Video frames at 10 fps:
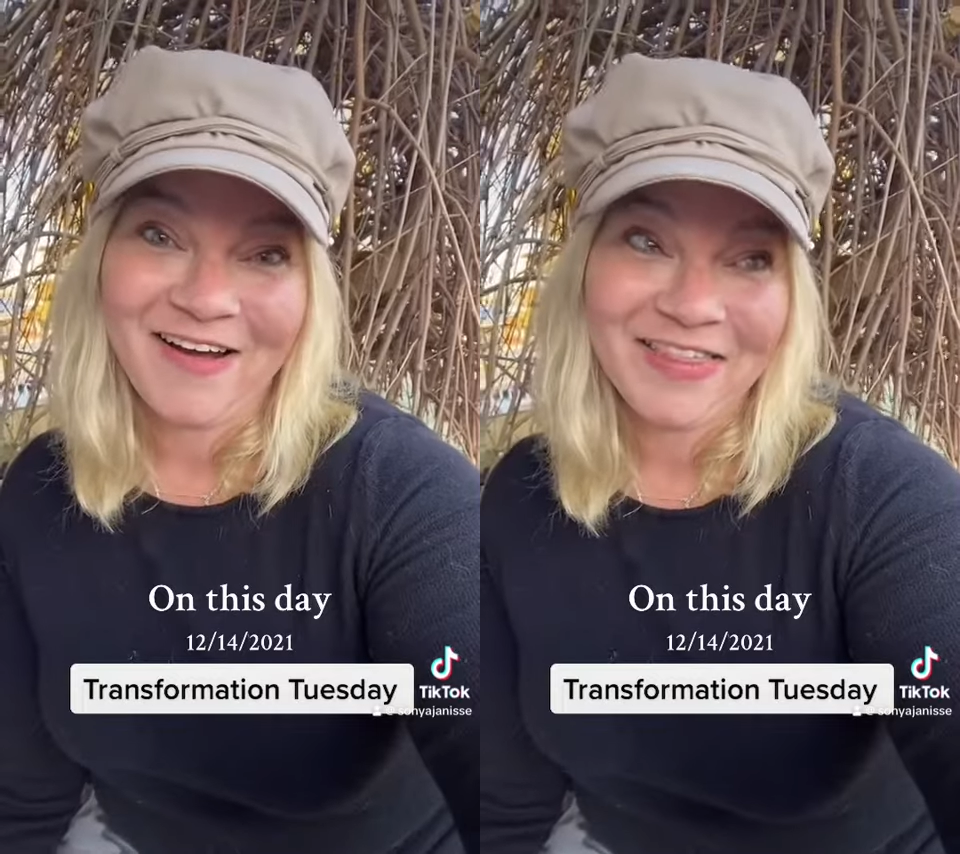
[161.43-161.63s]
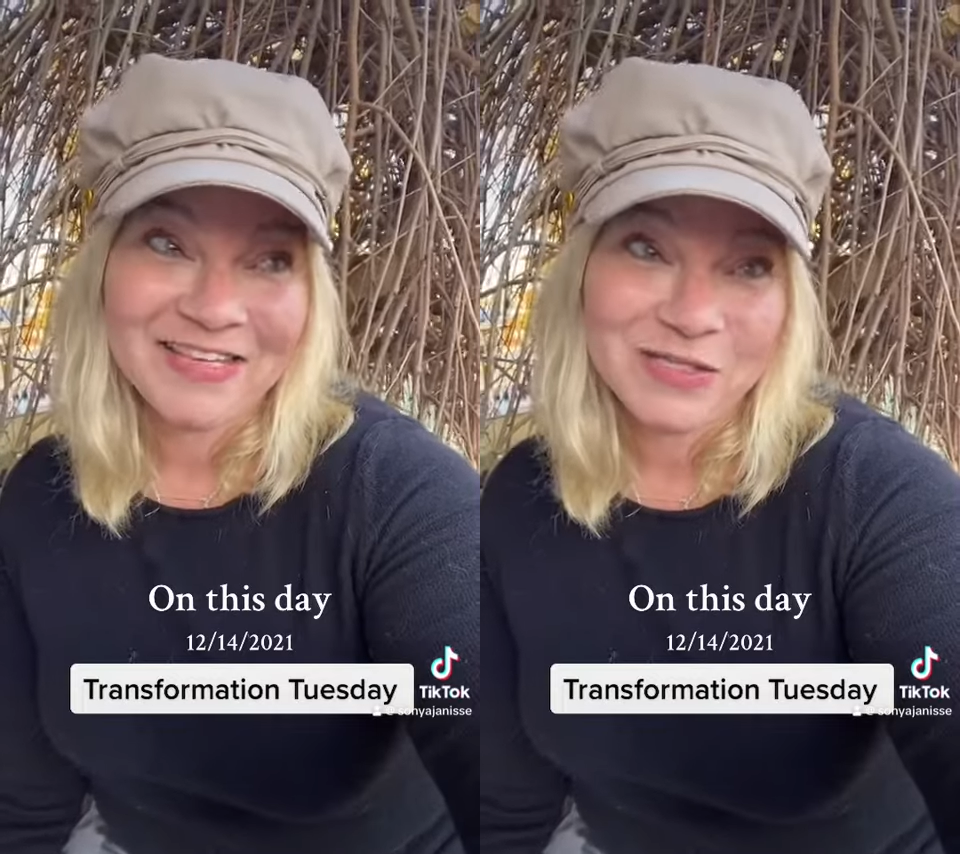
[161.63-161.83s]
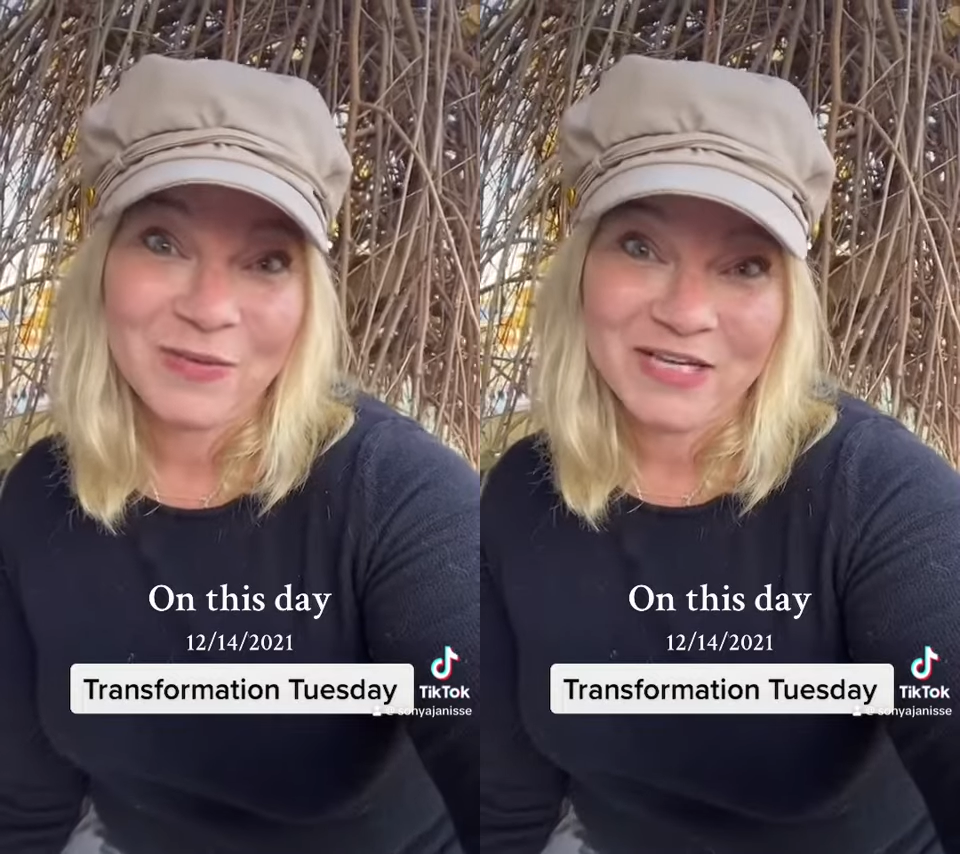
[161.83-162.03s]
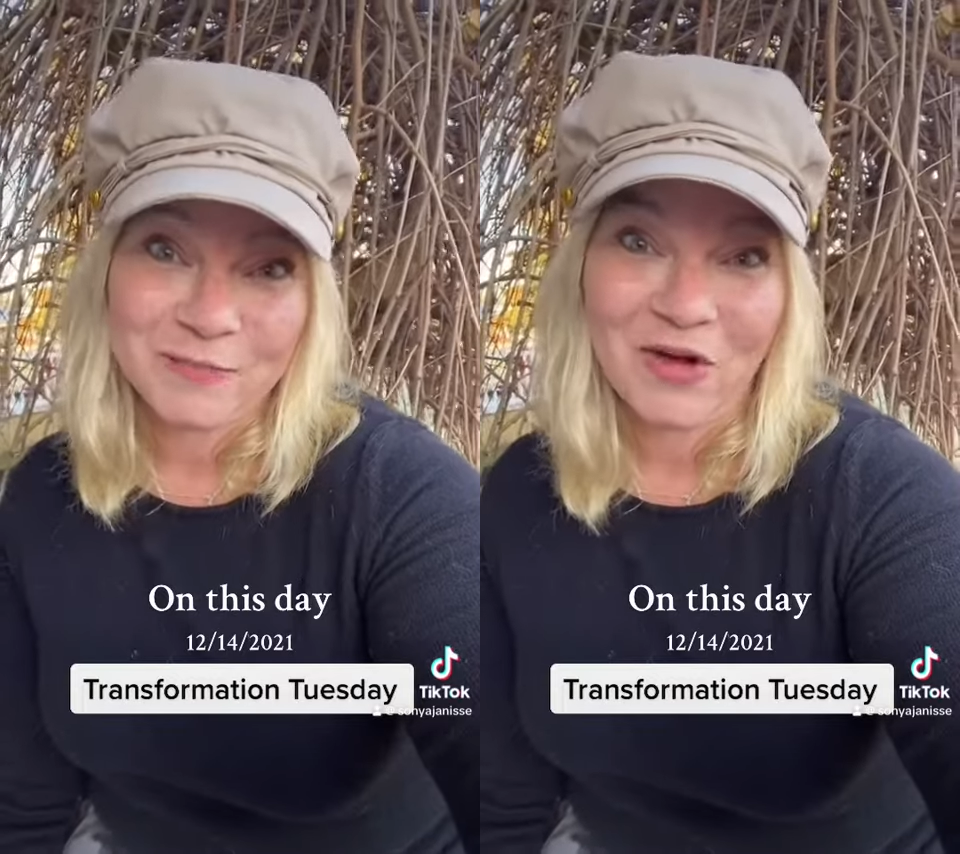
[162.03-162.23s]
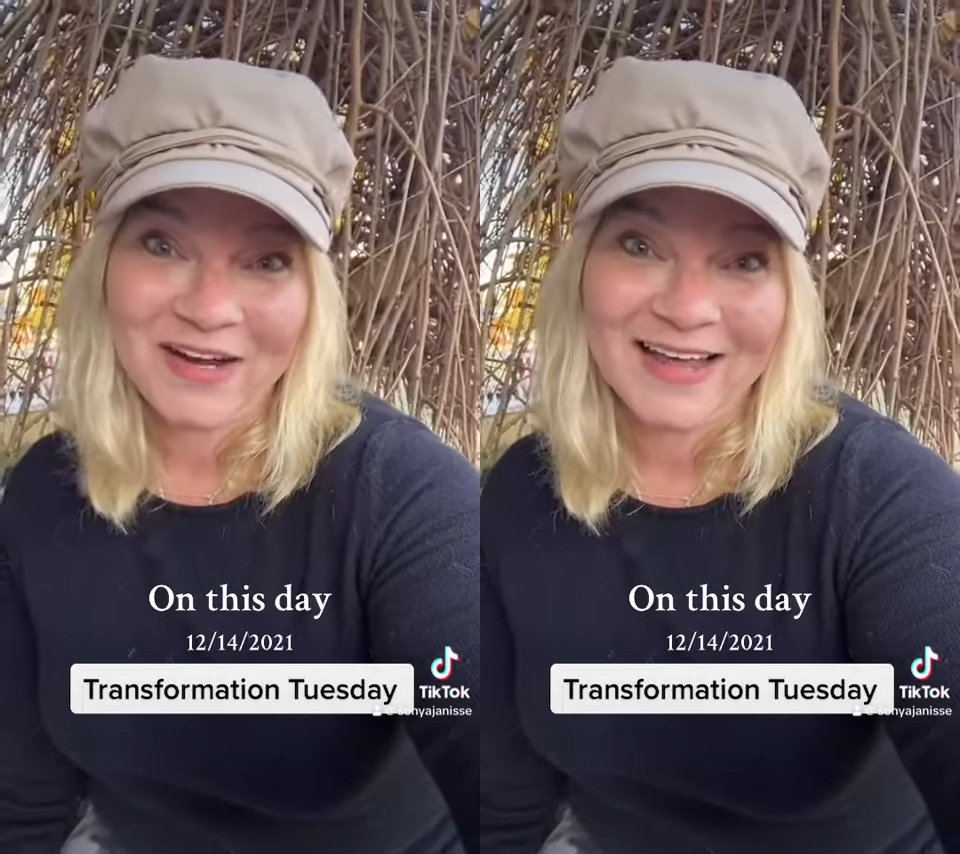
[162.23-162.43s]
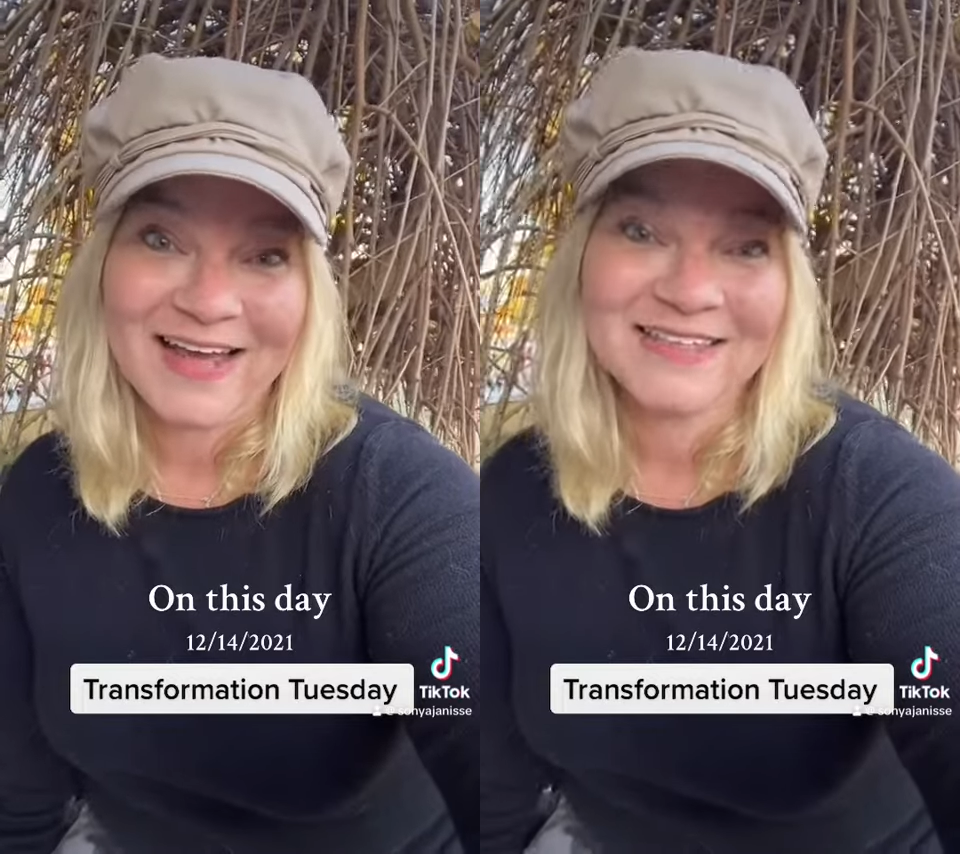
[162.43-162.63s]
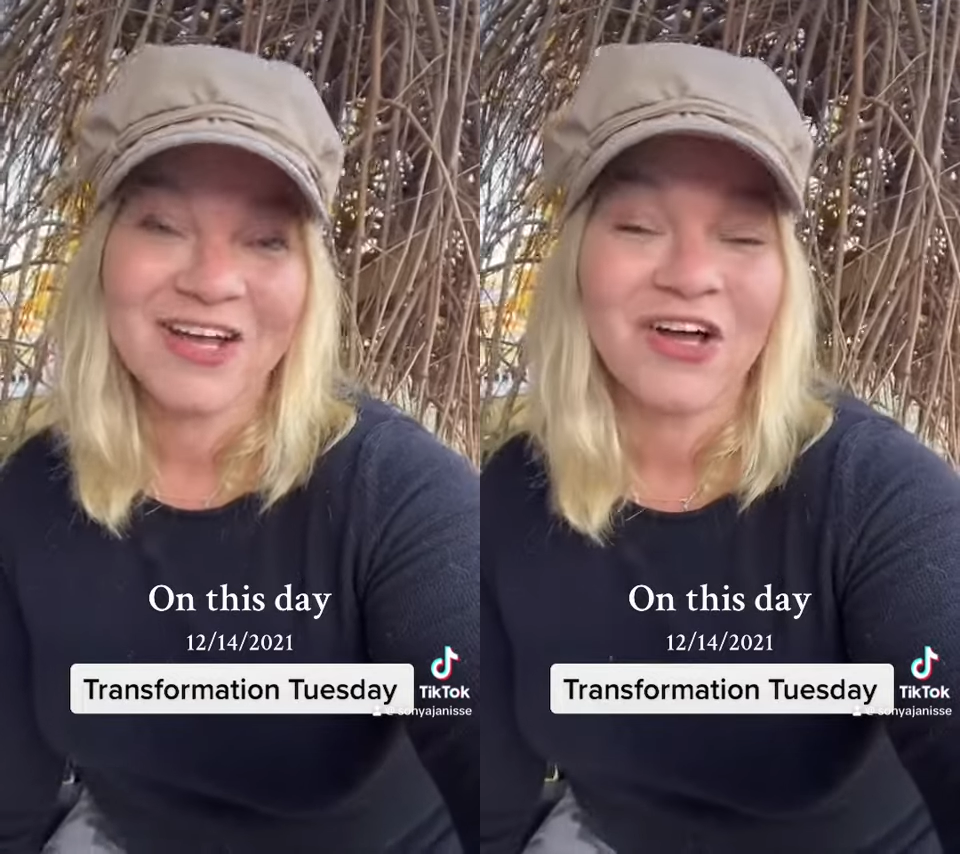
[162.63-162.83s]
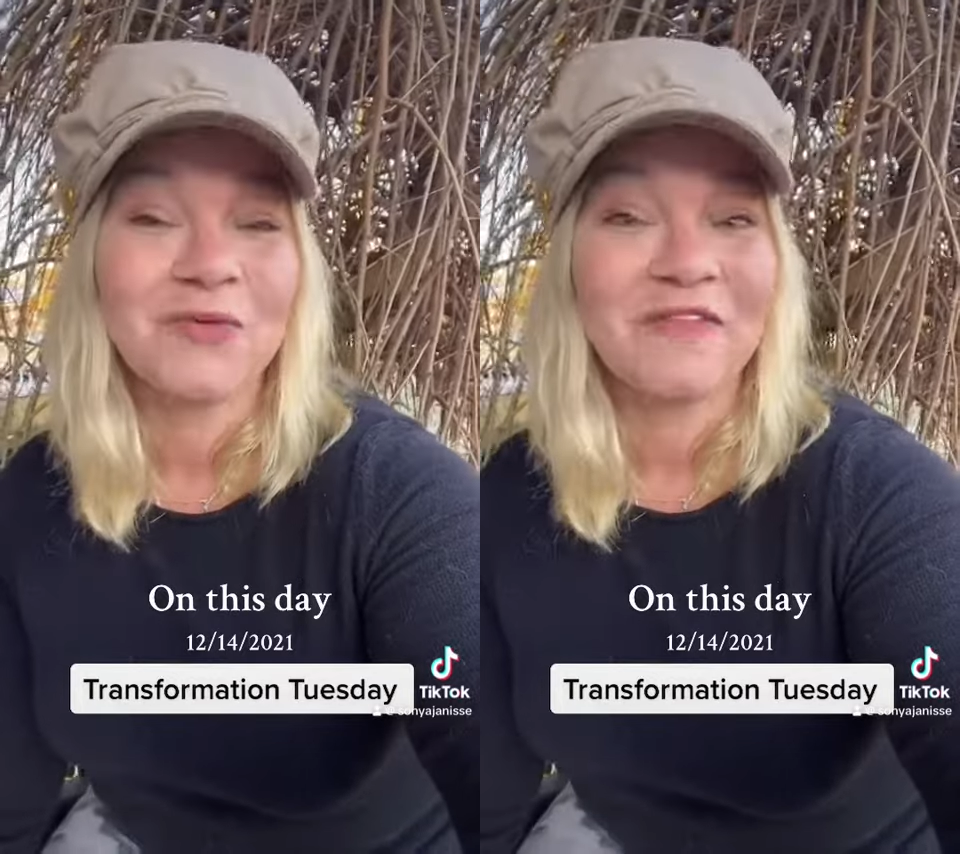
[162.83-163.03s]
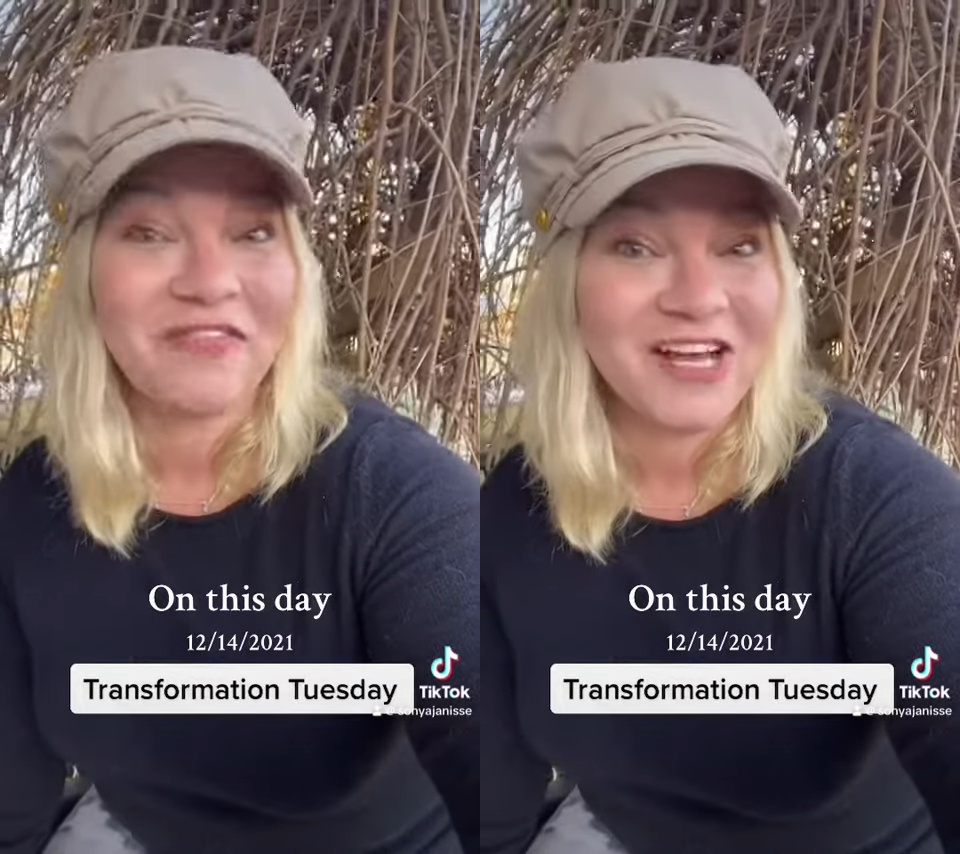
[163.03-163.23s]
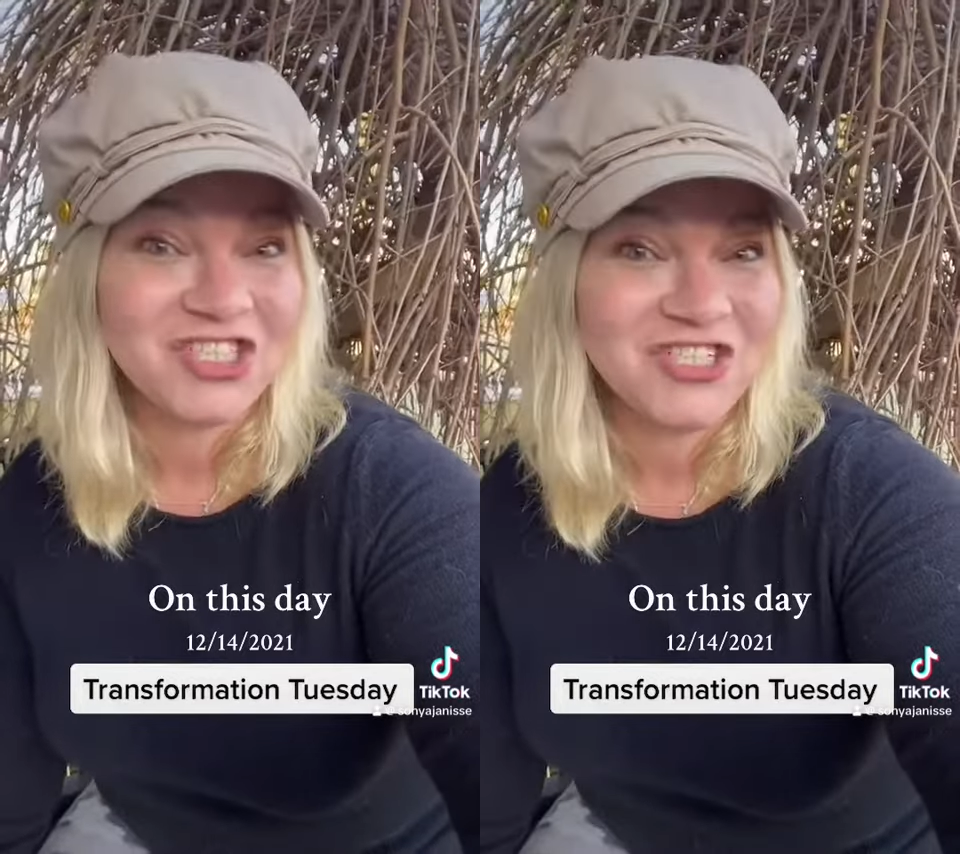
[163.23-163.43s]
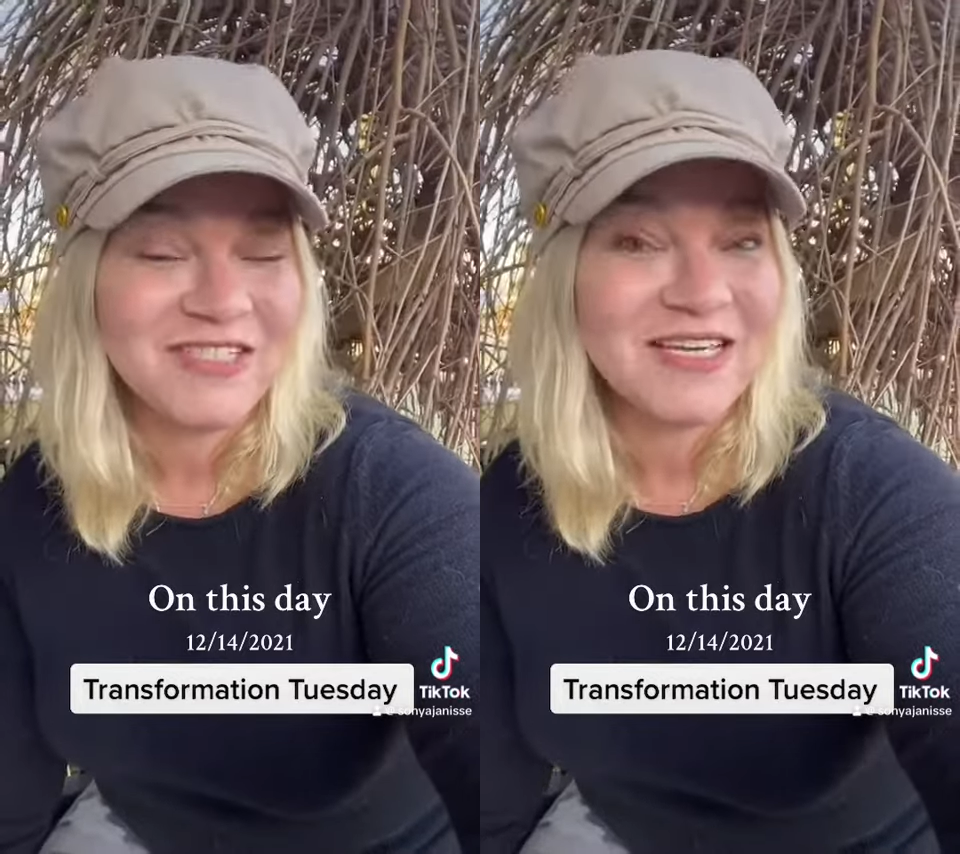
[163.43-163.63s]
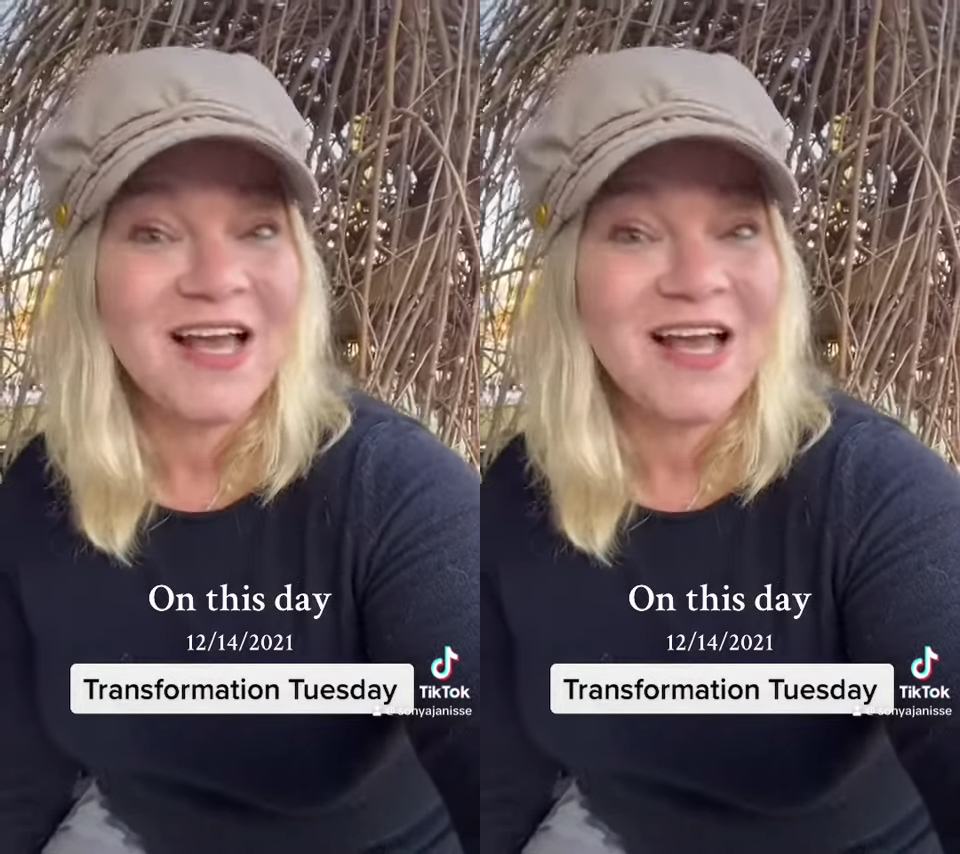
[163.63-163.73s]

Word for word: on this week's podcast called Reflections.